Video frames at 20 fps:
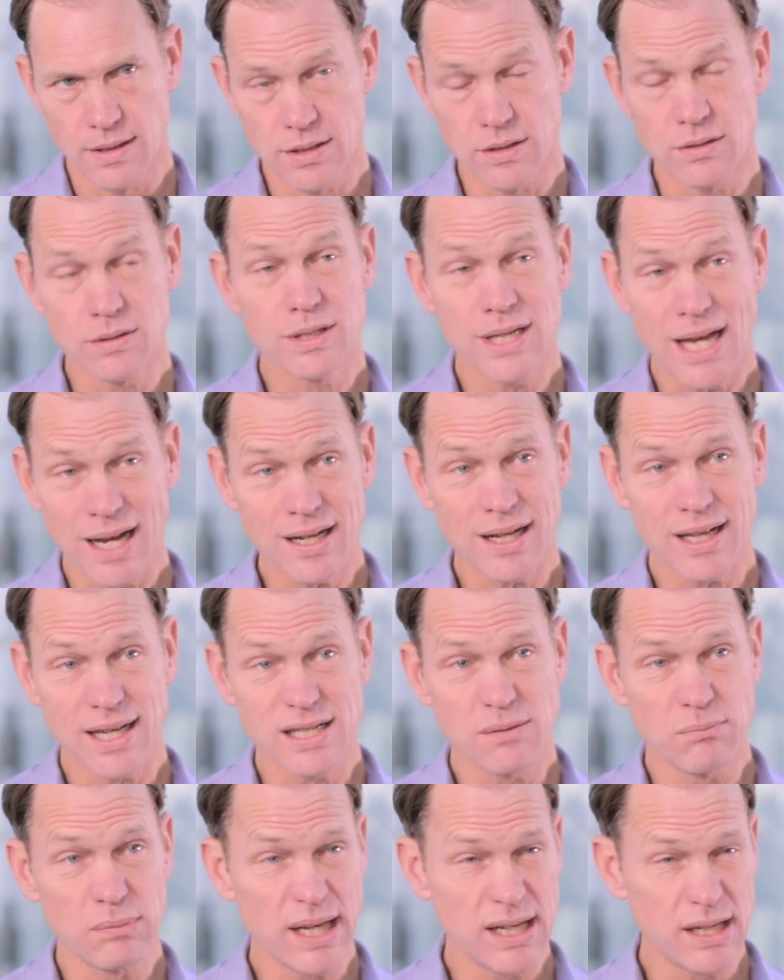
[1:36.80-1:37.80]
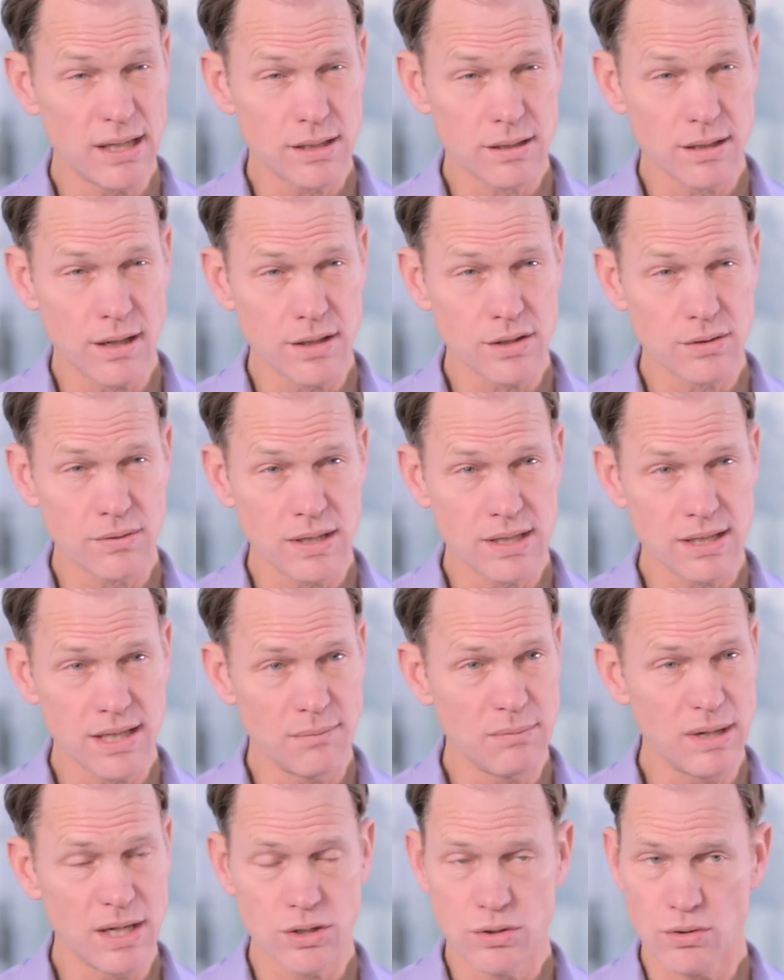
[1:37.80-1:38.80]
So it's technically is a blended Scotch
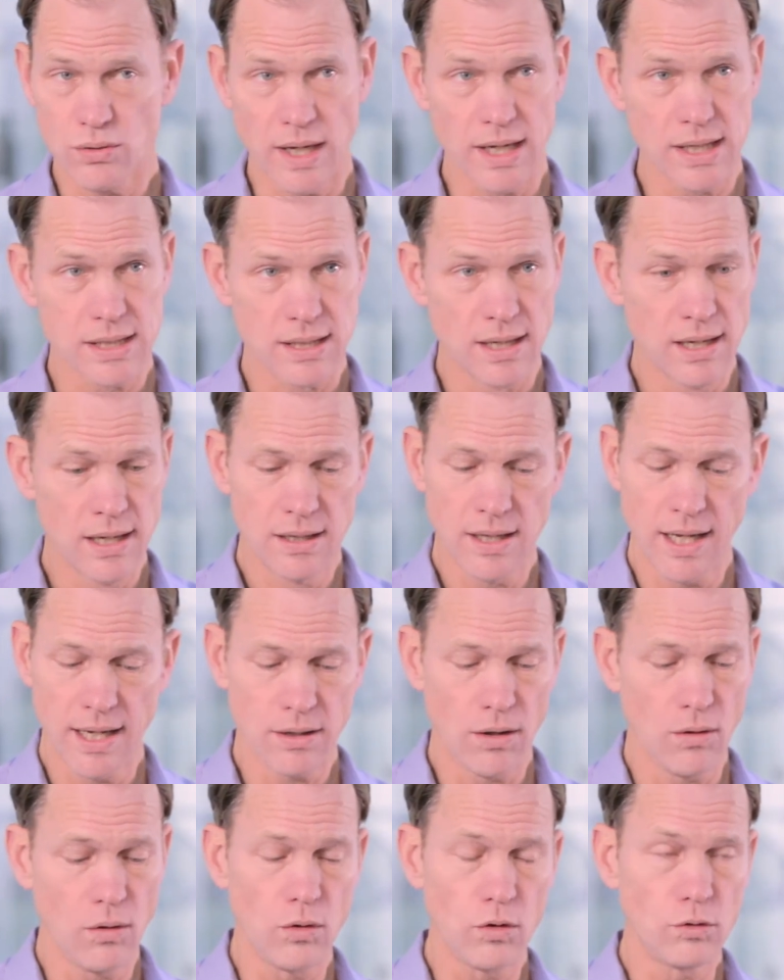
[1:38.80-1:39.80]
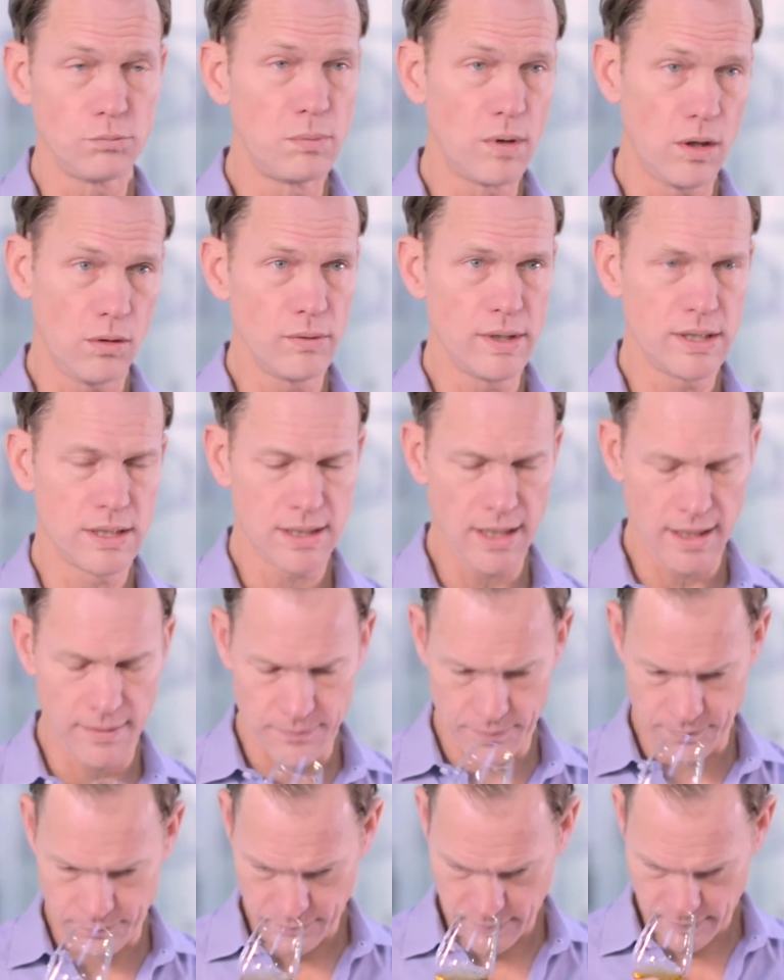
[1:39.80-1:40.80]
whiskey, but it drinks like old malt whiskey.
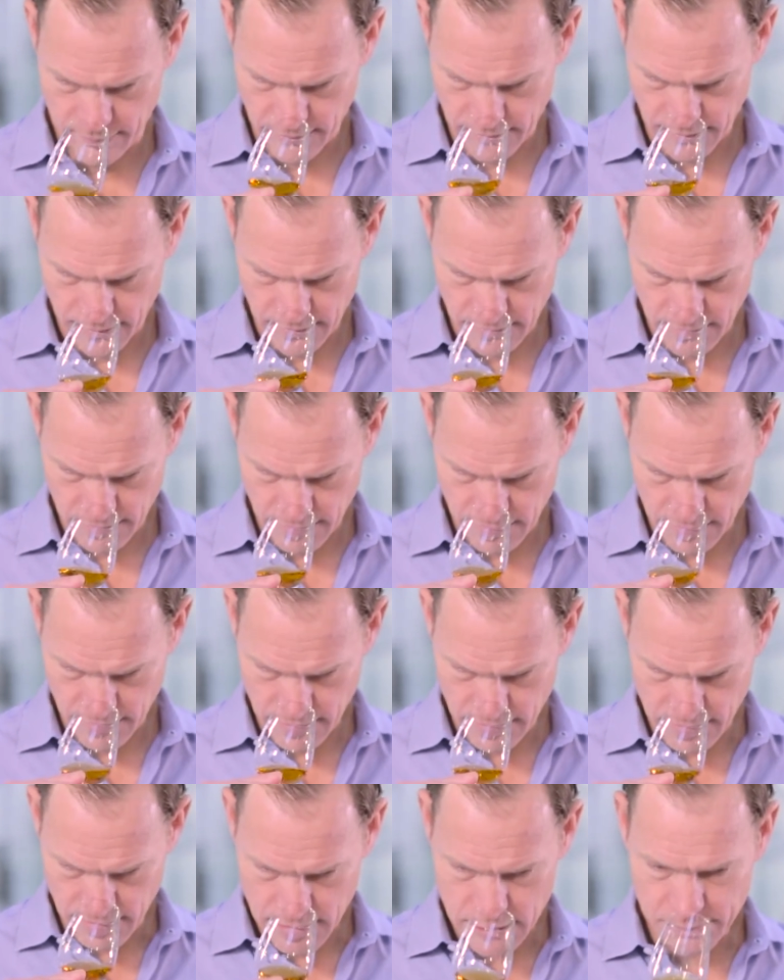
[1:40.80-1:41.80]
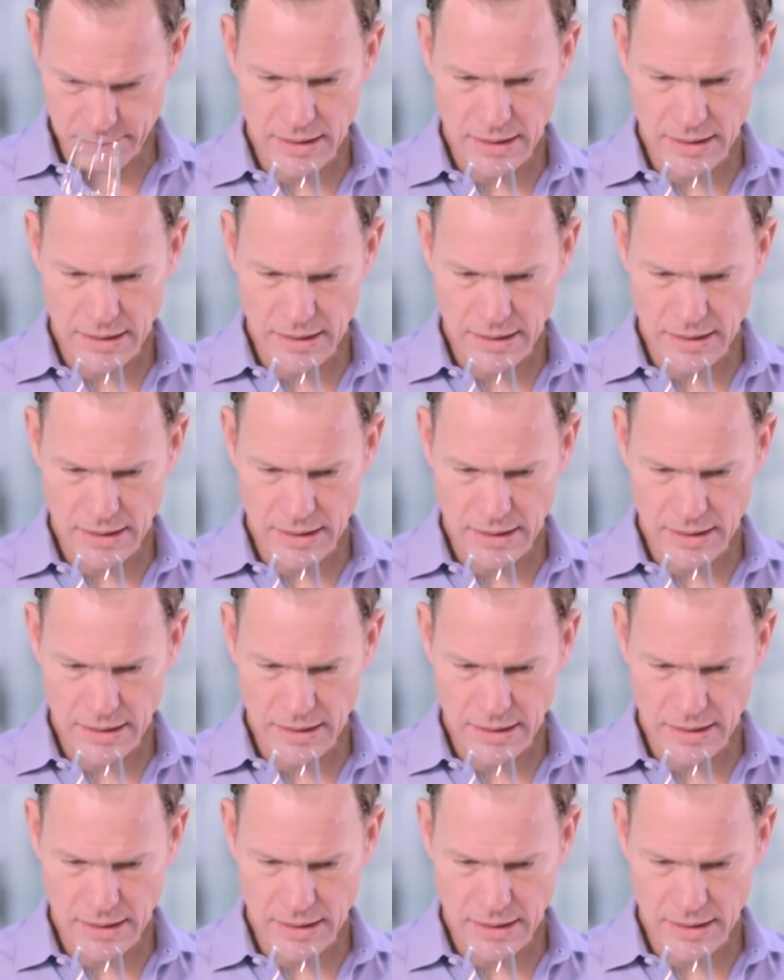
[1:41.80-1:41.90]
It's